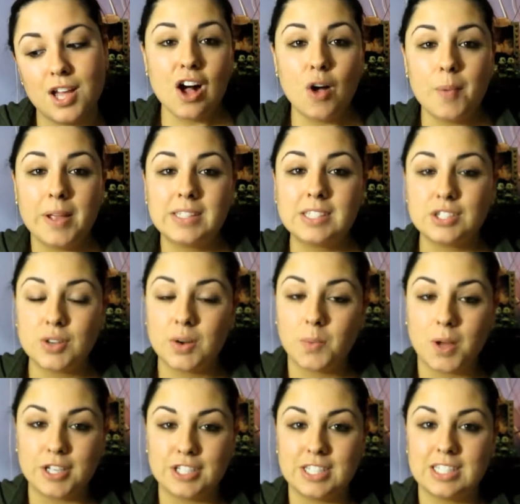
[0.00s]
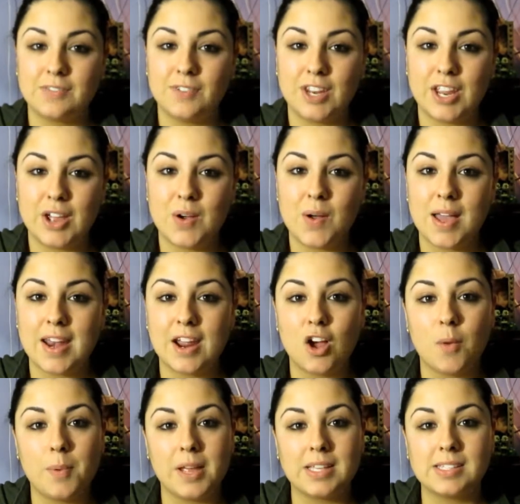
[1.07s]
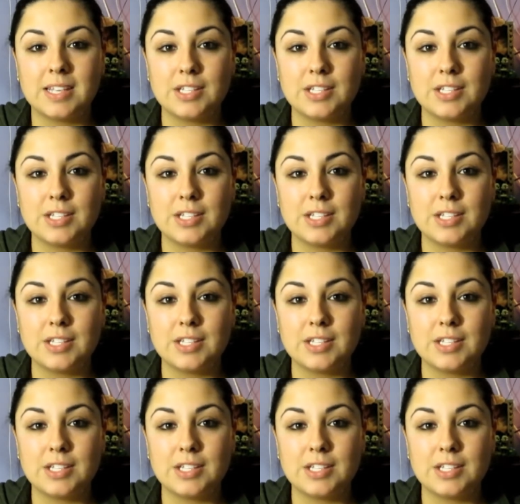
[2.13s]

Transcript: I hope you guys enjoyed watching this video and I hope you guys